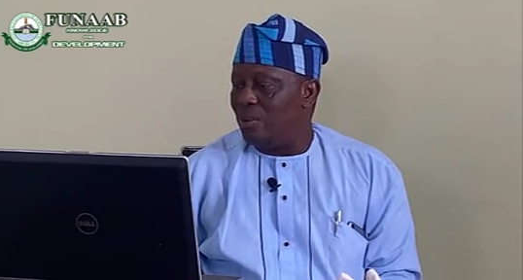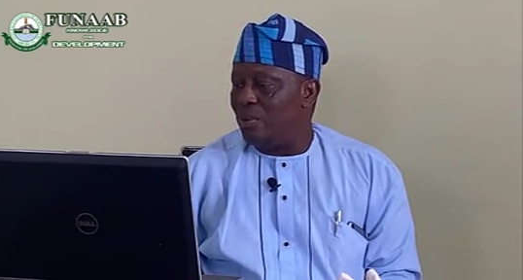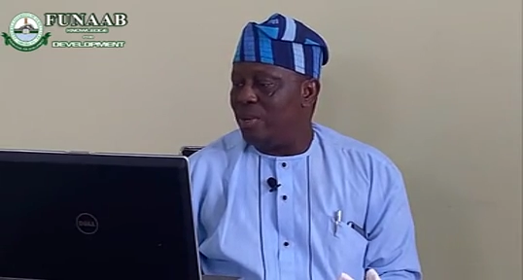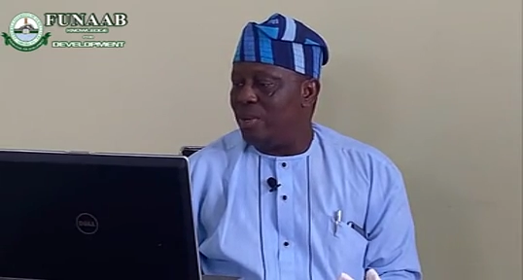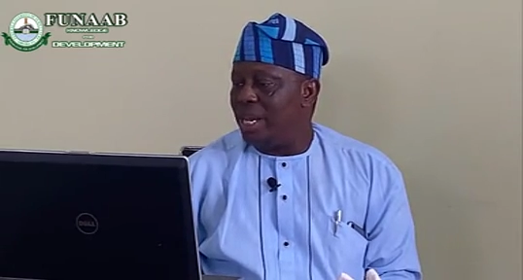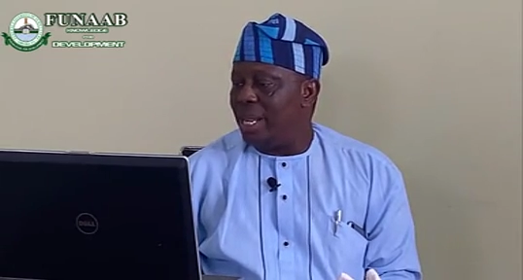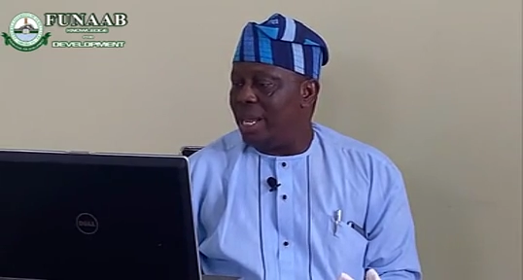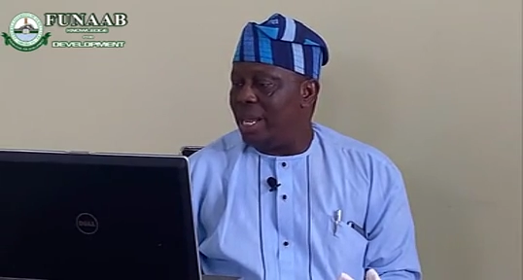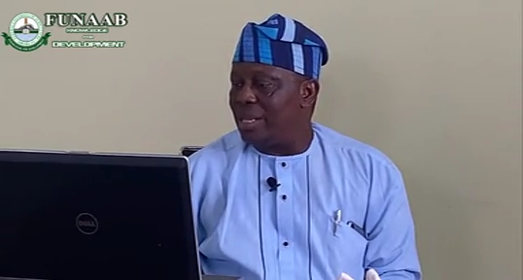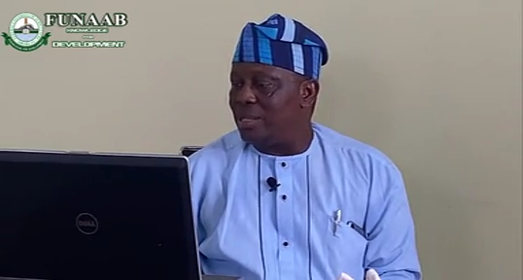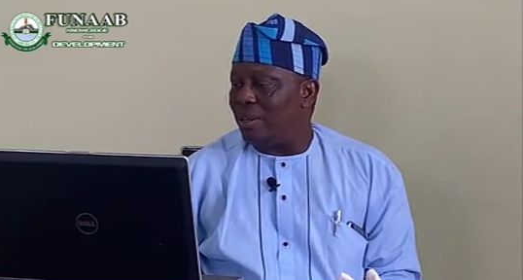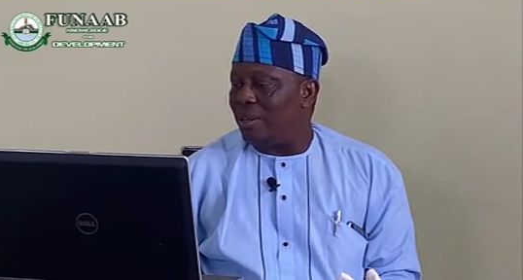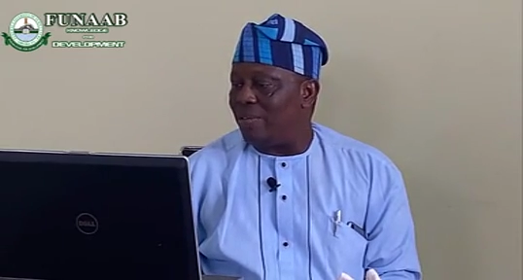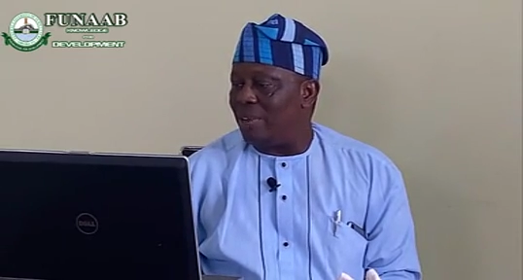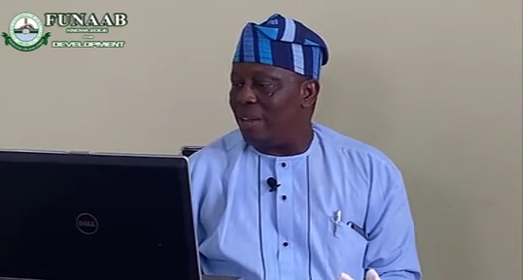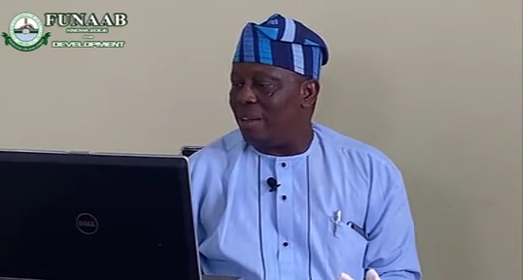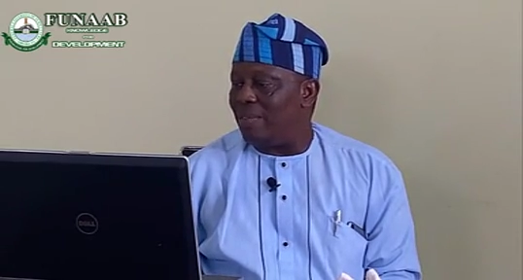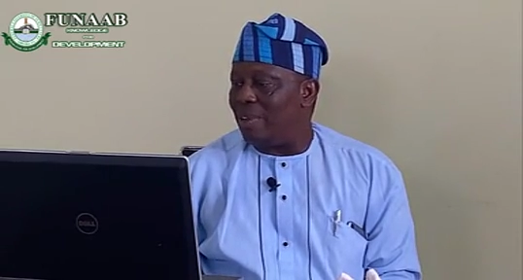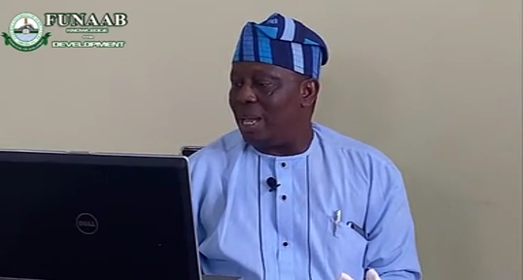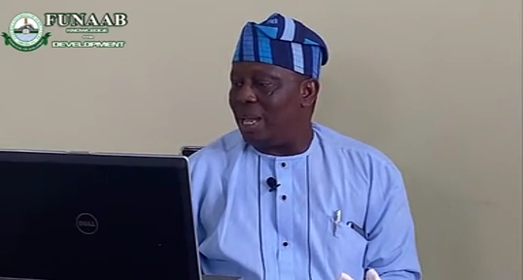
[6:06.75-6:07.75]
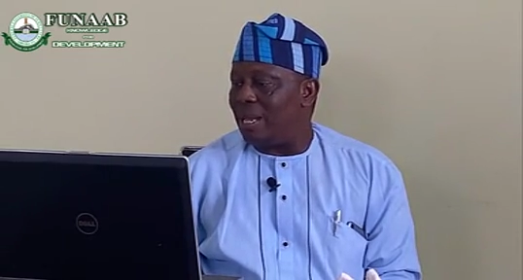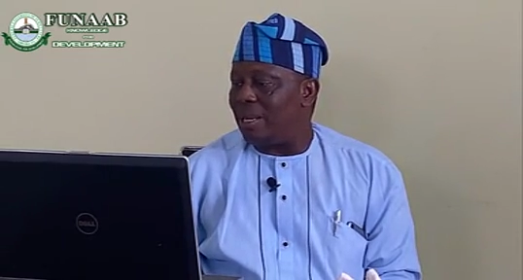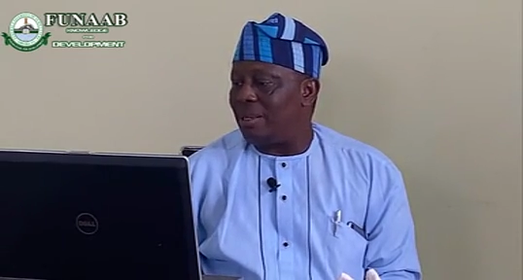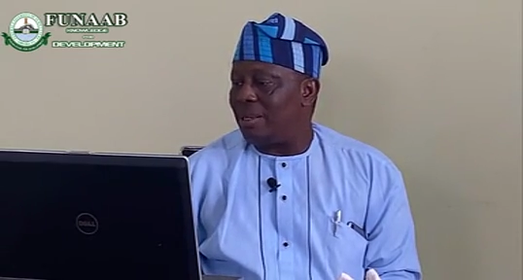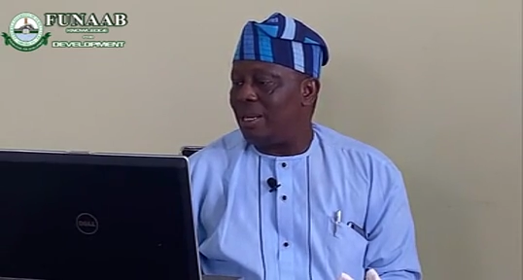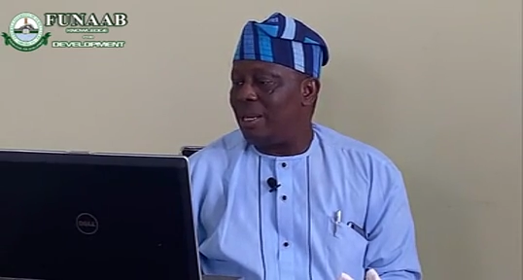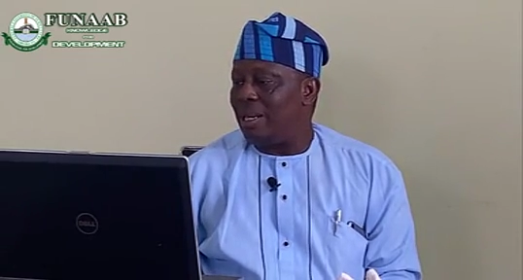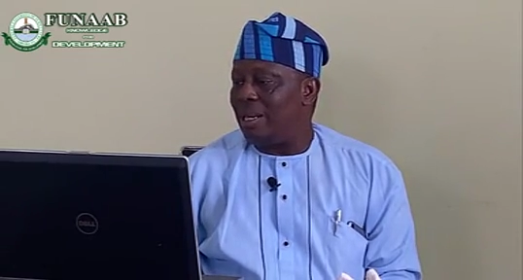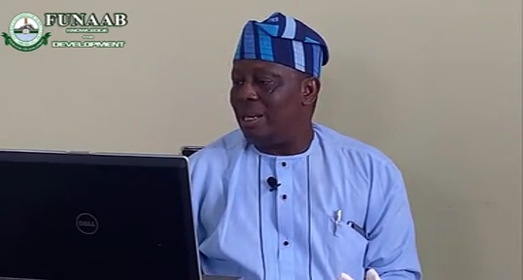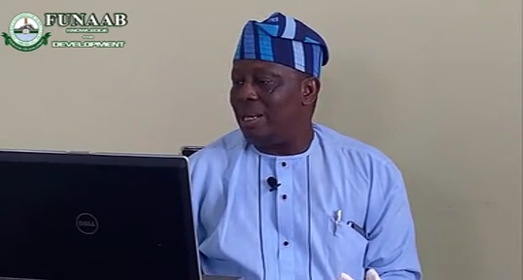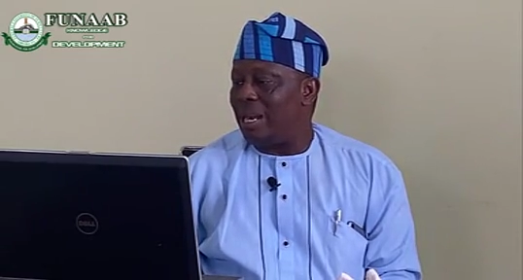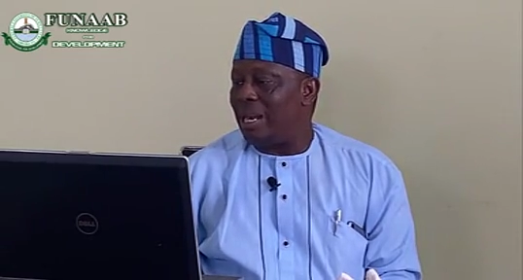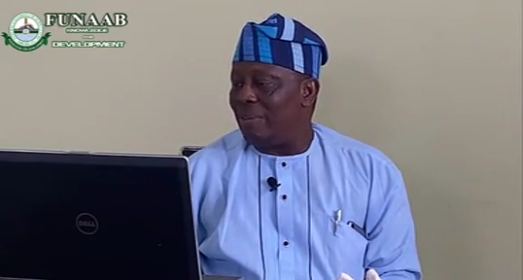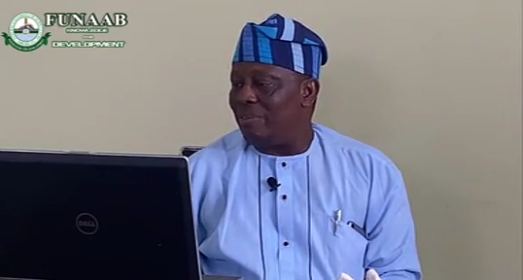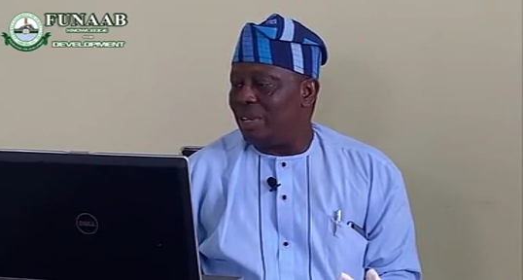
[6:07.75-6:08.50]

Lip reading: You need survival,